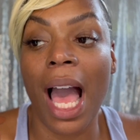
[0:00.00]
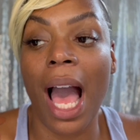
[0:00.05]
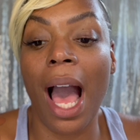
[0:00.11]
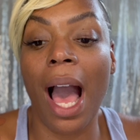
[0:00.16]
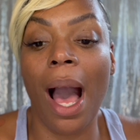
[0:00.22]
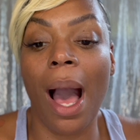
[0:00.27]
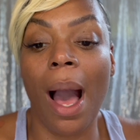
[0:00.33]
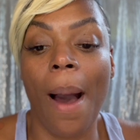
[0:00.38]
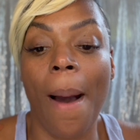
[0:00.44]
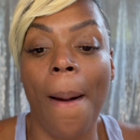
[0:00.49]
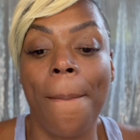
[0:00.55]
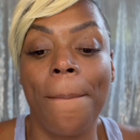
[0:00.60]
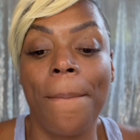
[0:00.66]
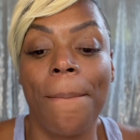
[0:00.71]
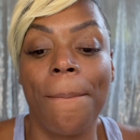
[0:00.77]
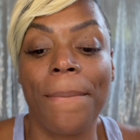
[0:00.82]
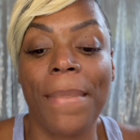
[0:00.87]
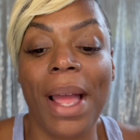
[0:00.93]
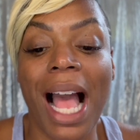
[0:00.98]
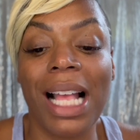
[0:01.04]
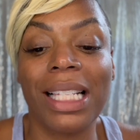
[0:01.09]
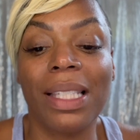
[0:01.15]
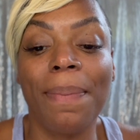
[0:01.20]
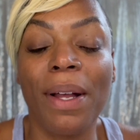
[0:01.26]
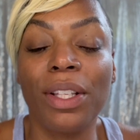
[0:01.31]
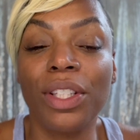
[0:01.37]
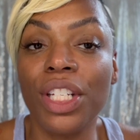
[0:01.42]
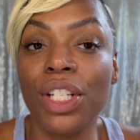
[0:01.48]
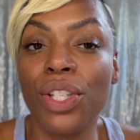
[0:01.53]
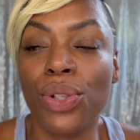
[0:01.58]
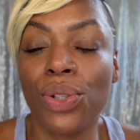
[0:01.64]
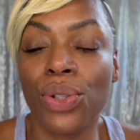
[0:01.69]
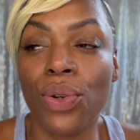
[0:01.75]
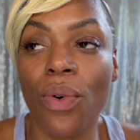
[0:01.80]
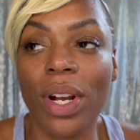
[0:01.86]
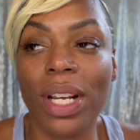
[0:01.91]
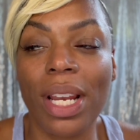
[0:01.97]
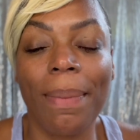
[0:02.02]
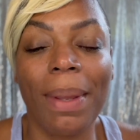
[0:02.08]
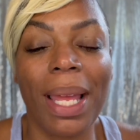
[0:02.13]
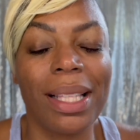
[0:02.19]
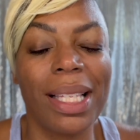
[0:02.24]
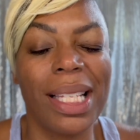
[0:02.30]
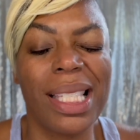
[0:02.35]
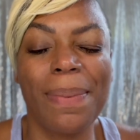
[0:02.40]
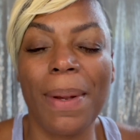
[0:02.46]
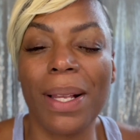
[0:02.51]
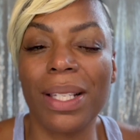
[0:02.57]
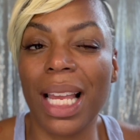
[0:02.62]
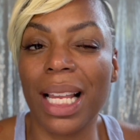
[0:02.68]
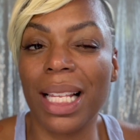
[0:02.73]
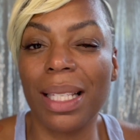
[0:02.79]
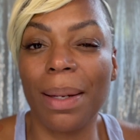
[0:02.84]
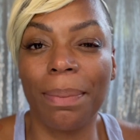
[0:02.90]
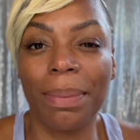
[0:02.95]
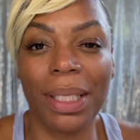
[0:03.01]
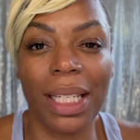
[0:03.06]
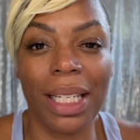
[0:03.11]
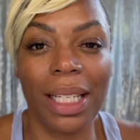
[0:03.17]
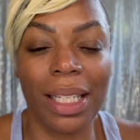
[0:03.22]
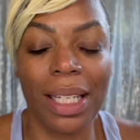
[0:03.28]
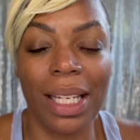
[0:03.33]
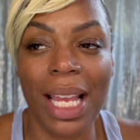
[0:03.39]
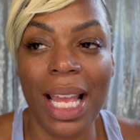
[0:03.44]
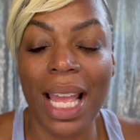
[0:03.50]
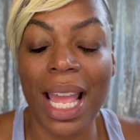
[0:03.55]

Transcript: I smelled it in store and I'm like, this smells like something.